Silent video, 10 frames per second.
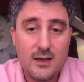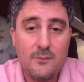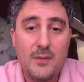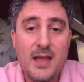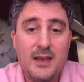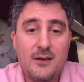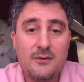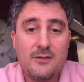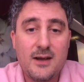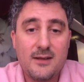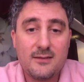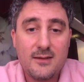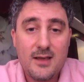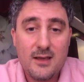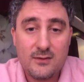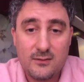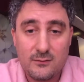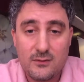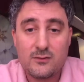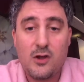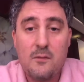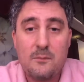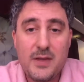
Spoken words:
Many of us stop